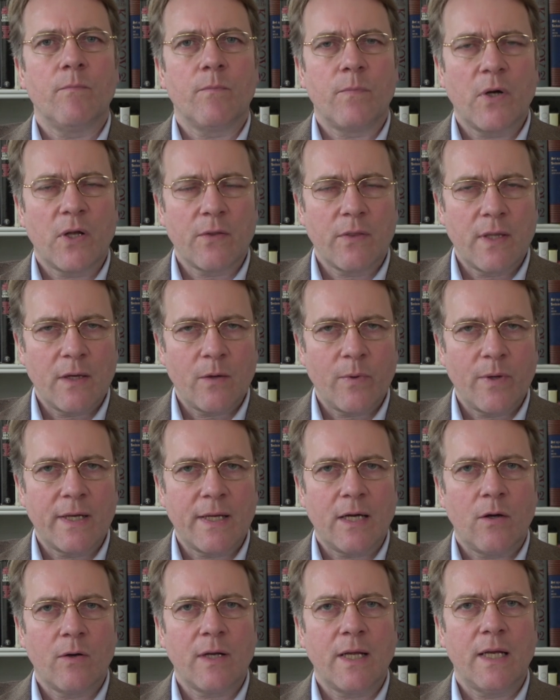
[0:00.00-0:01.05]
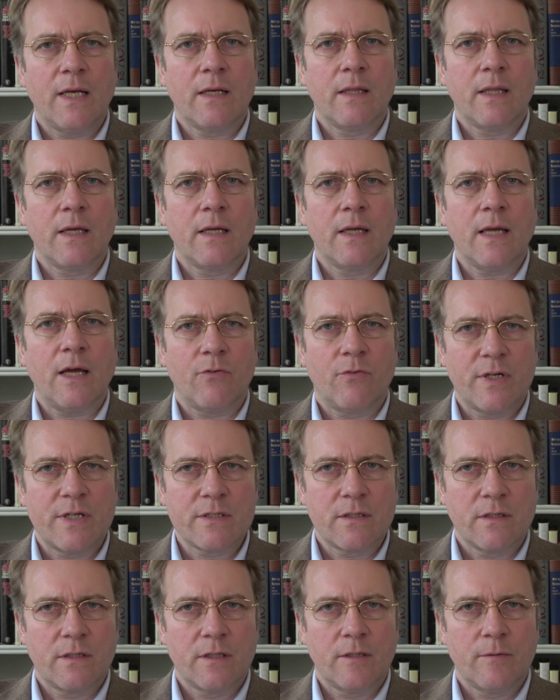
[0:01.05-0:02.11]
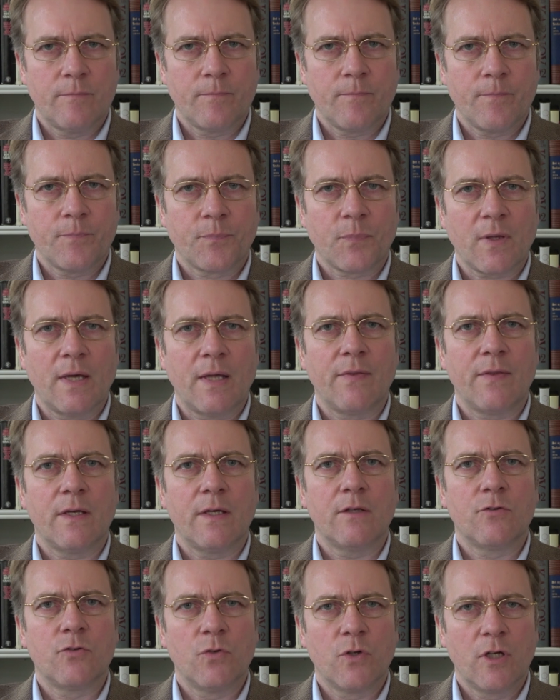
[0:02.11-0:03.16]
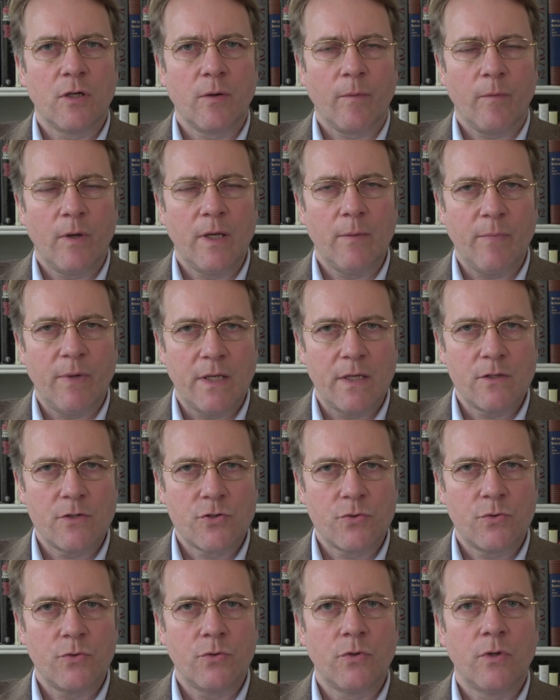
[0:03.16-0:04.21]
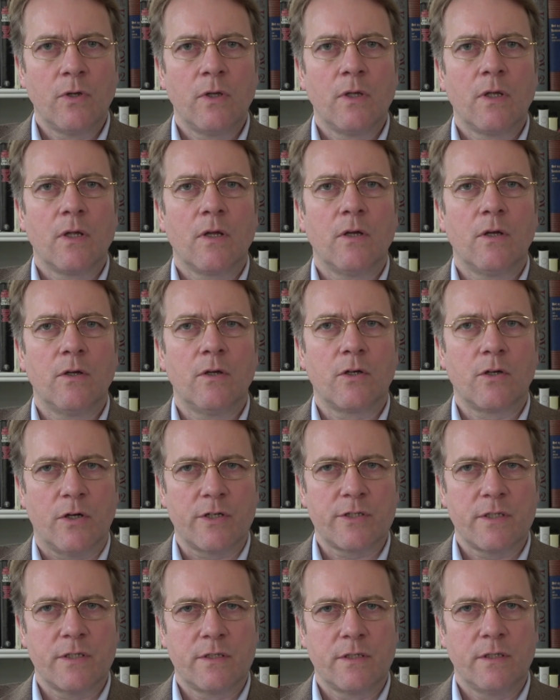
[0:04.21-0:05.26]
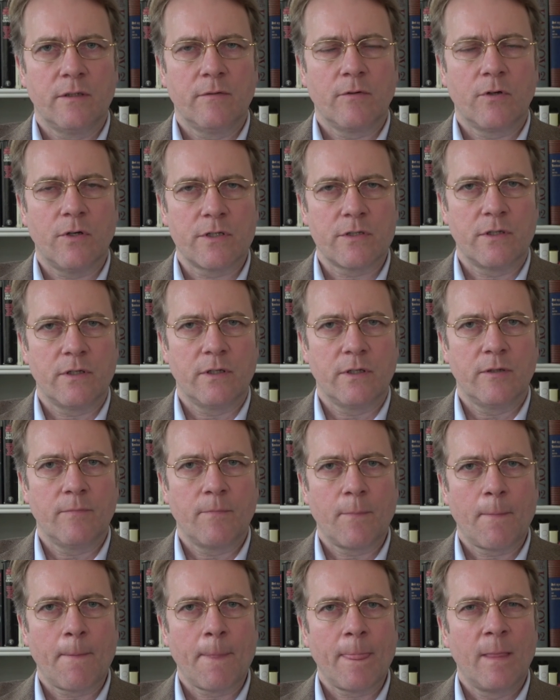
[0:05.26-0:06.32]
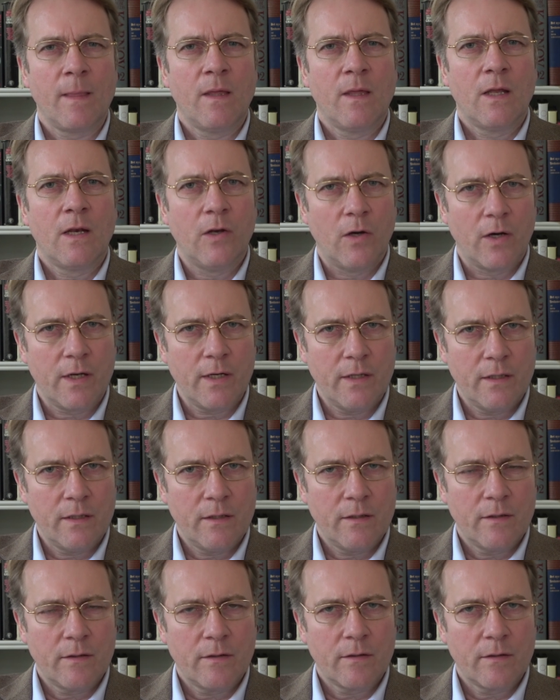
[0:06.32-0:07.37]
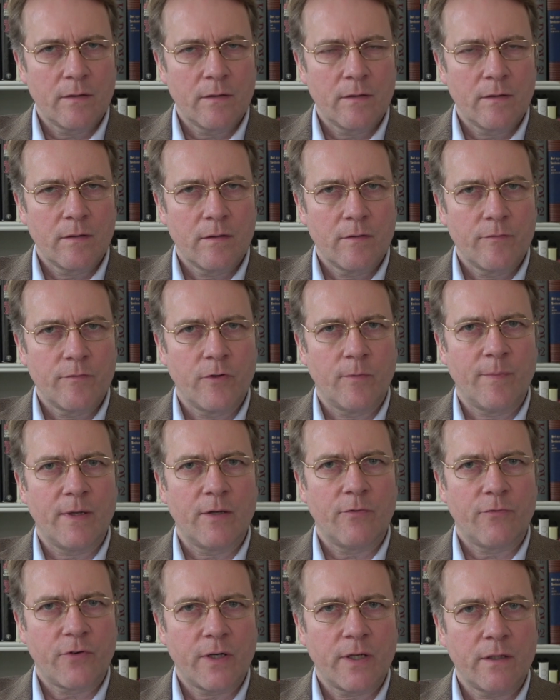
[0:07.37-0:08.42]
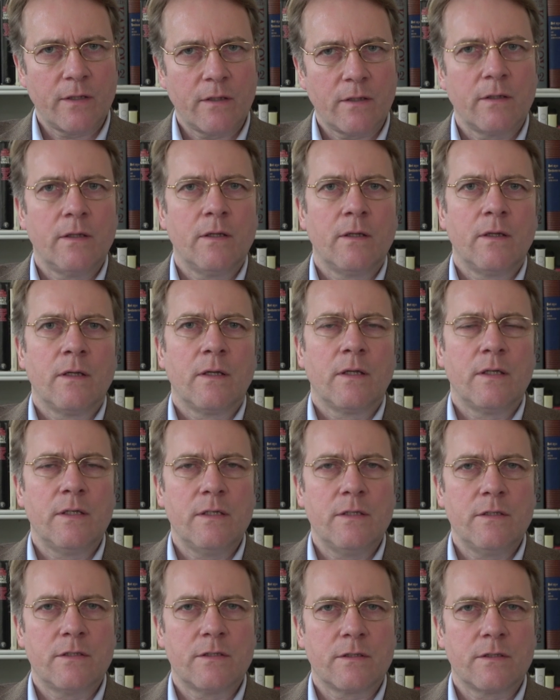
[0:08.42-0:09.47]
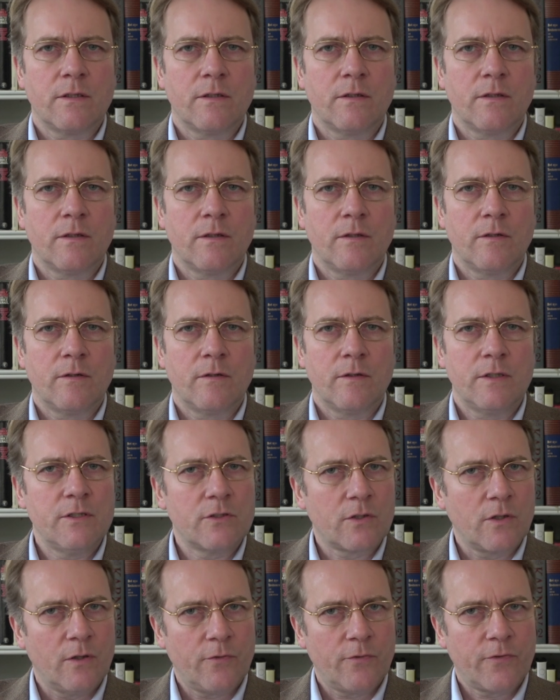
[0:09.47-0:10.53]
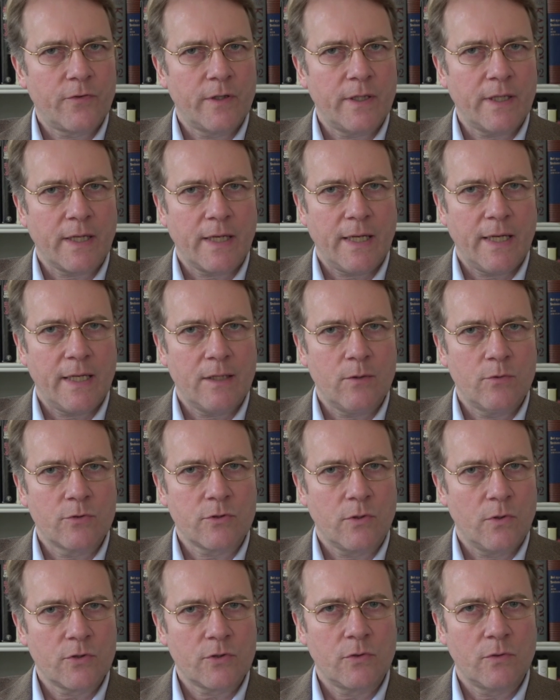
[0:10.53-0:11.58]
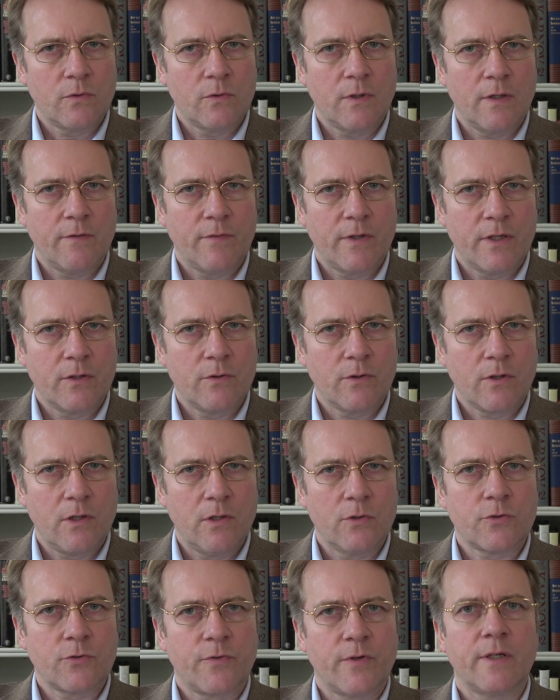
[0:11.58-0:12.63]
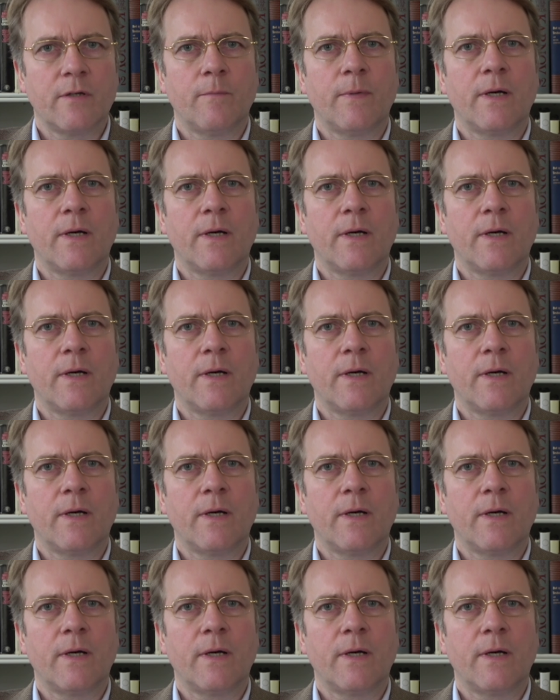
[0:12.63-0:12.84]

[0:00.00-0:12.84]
But they went out and they arrested him, and they took him into custody. Luckily for my friend, His girlfriend, Agathe, who's also a very good, close friend of